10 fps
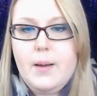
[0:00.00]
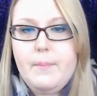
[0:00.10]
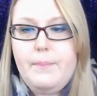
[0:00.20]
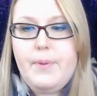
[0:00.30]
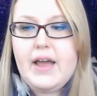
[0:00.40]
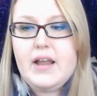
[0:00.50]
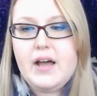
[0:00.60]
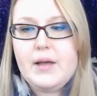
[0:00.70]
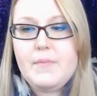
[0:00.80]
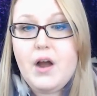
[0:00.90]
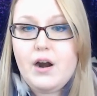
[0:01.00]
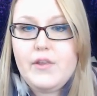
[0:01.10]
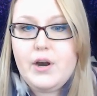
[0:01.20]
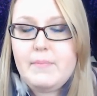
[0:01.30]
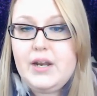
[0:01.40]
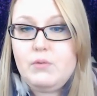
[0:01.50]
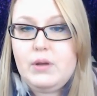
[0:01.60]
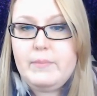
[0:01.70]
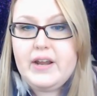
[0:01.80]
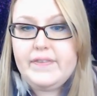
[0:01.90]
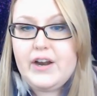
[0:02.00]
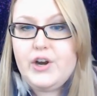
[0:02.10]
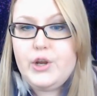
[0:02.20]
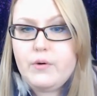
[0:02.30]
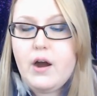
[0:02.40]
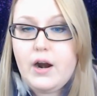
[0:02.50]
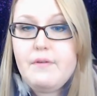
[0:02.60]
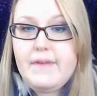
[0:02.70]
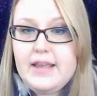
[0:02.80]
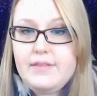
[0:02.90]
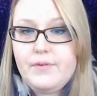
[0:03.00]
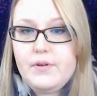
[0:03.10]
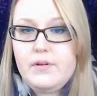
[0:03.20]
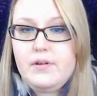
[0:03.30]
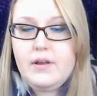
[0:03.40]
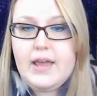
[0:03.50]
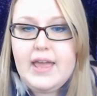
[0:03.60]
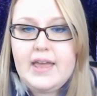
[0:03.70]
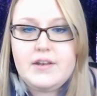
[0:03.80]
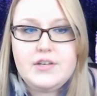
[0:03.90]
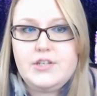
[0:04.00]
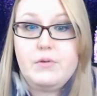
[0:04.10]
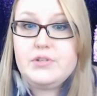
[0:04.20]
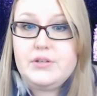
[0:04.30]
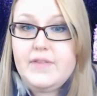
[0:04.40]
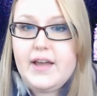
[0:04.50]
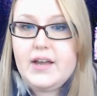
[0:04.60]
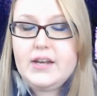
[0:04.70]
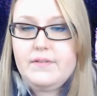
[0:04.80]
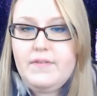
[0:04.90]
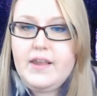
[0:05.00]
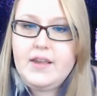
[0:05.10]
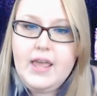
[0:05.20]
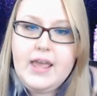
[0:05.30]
But um, are there men and women out there who are faithful and don't do that kind of thing?